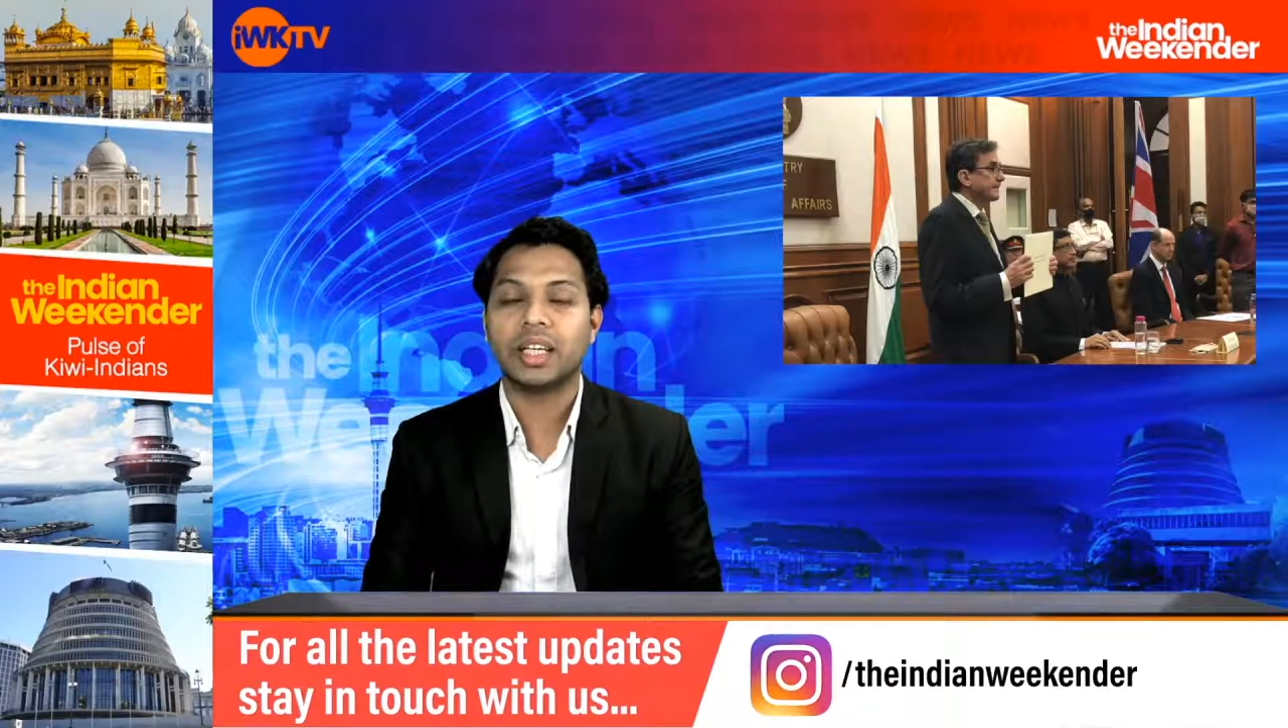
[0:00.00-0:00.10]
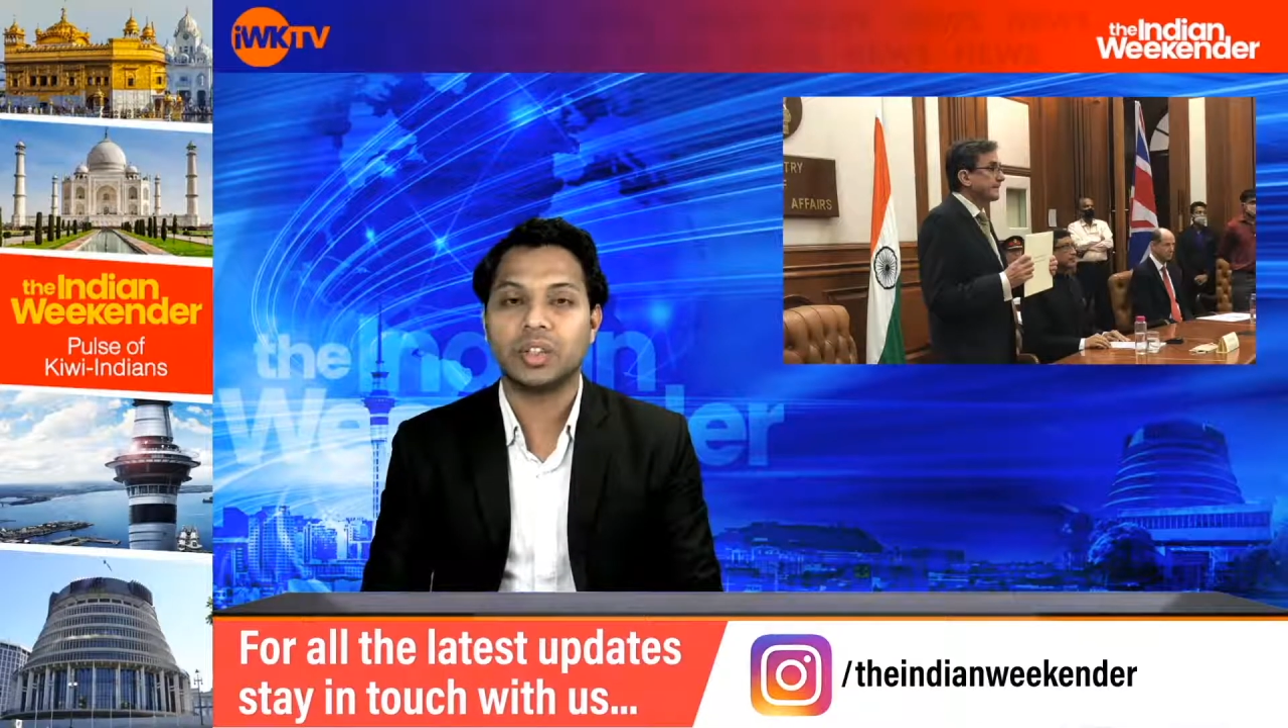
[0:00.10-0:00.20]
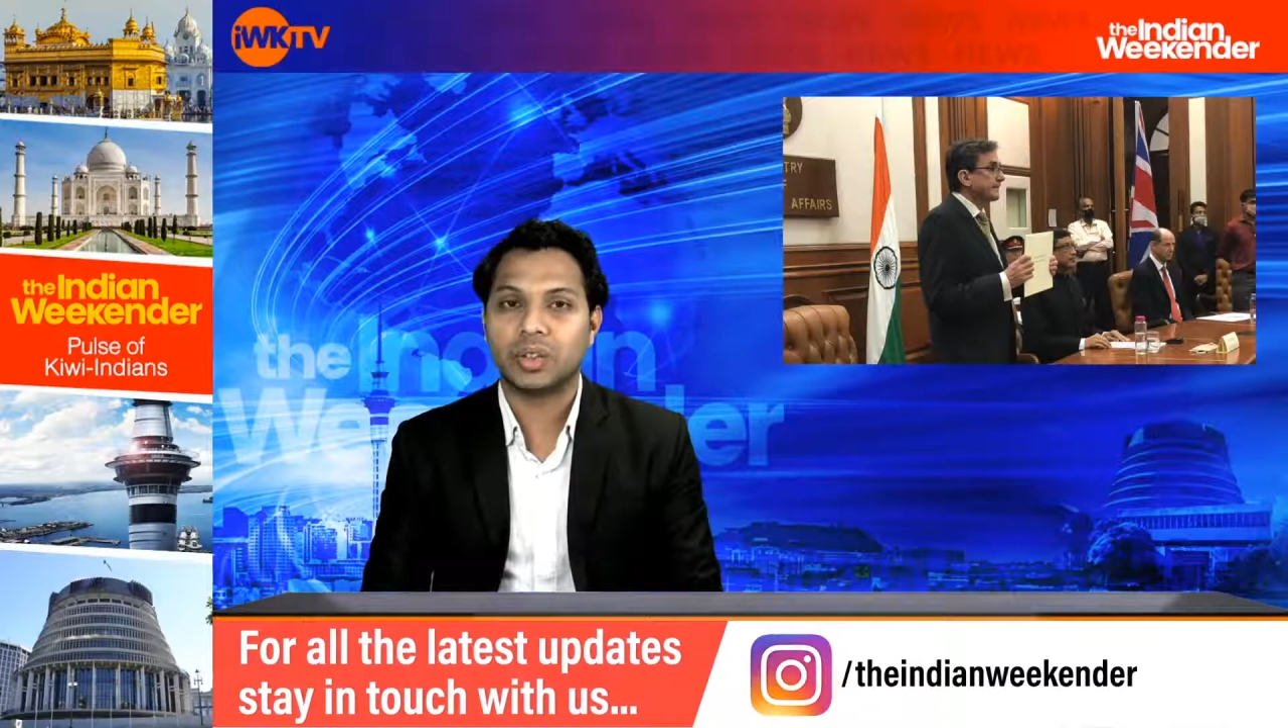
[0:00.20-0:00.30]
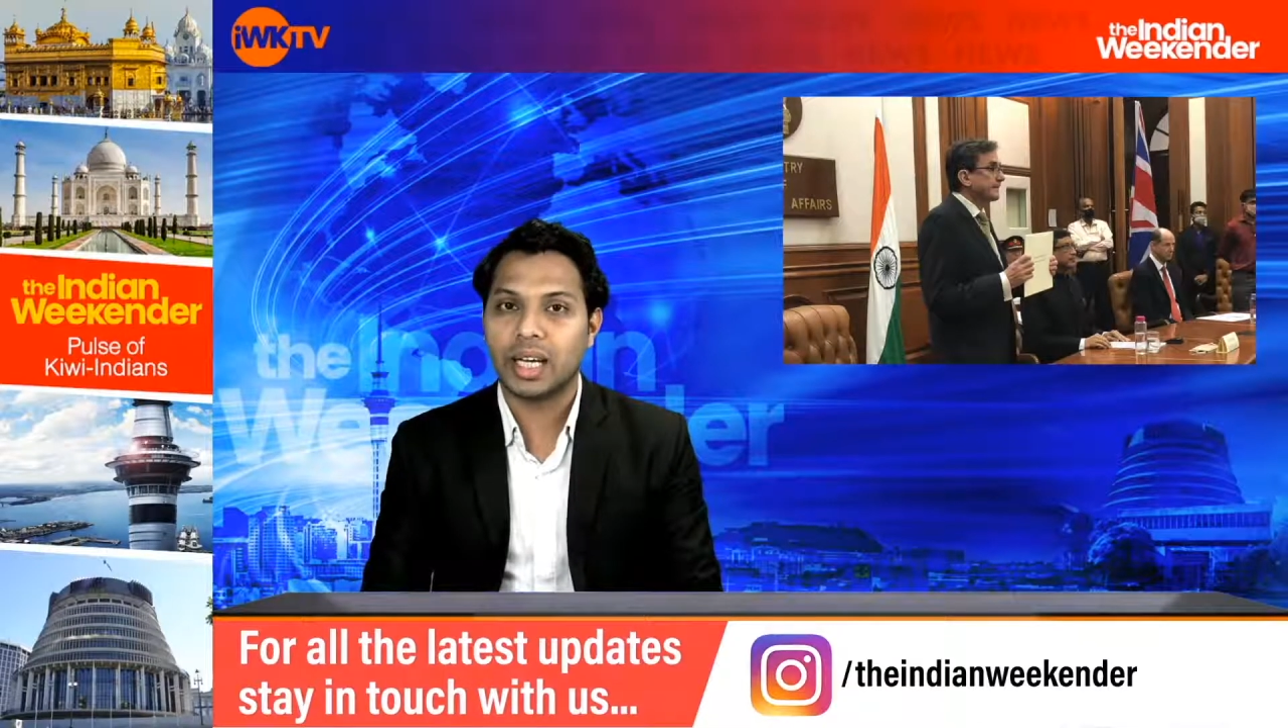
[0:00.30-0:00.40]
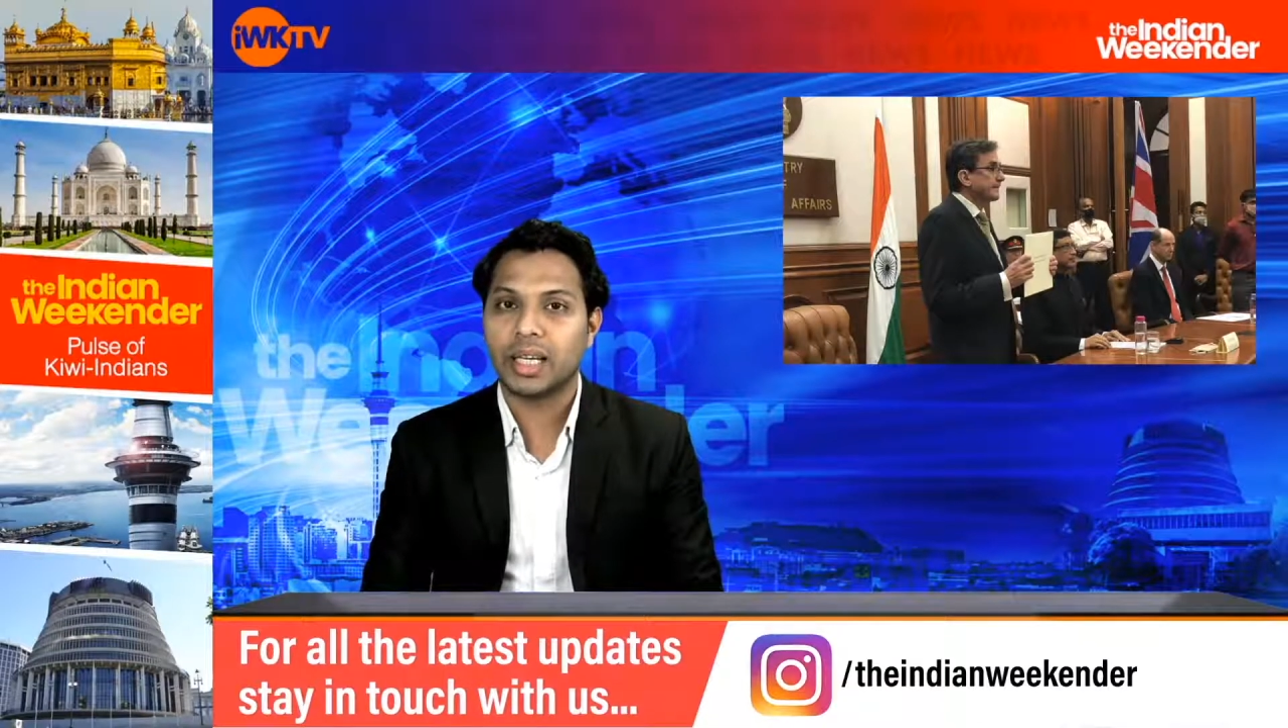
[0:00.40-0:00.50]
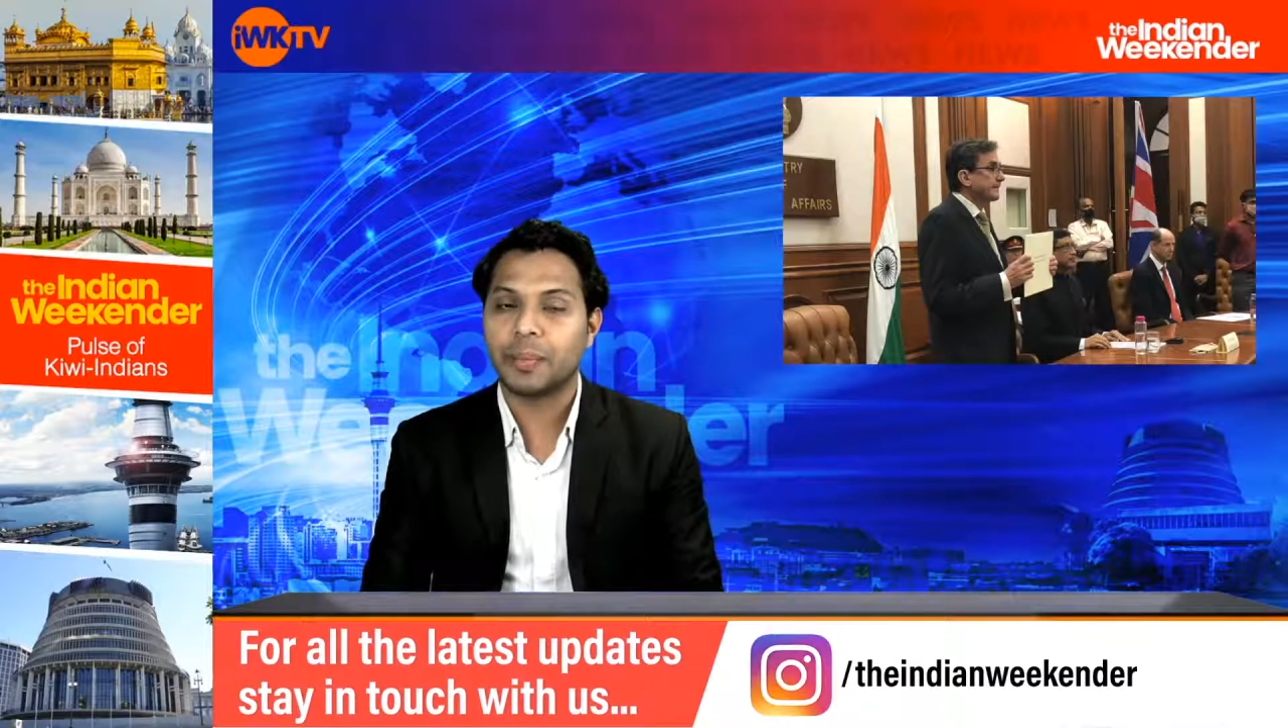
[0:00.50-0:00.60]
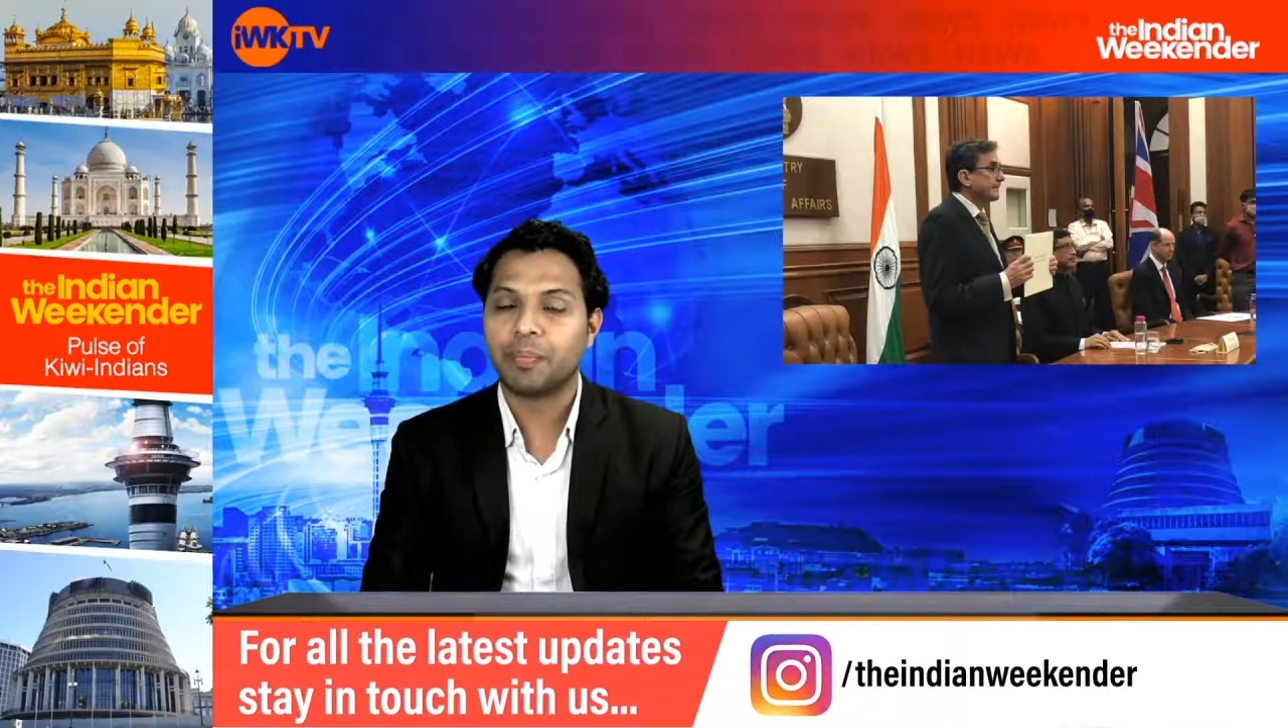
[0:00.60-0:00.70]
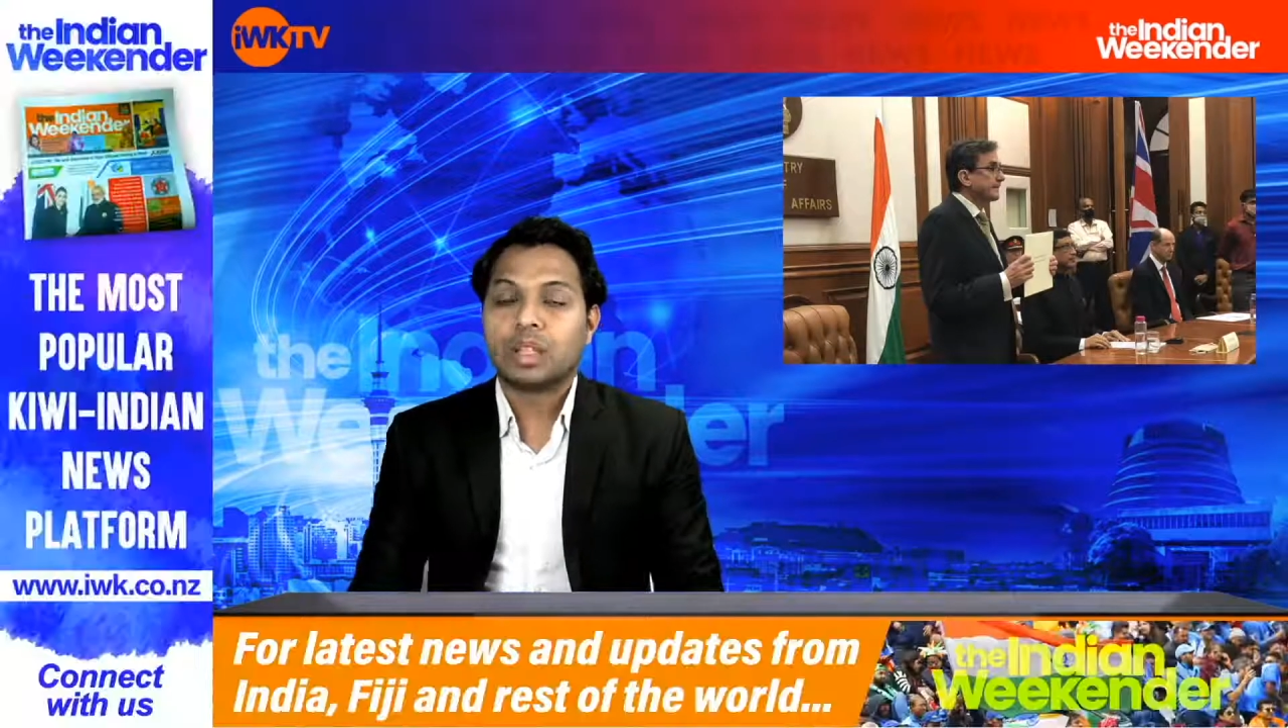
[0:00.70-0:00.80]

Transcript: in New Delhi.